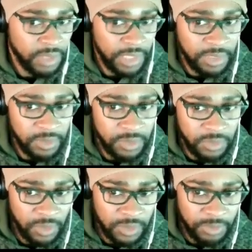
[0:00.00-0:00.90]
like you're the
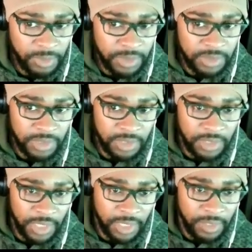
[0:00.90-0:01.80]
strongest person
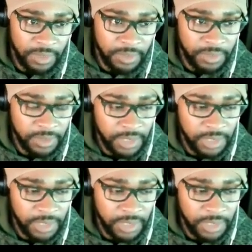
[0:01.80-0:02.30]
in your area or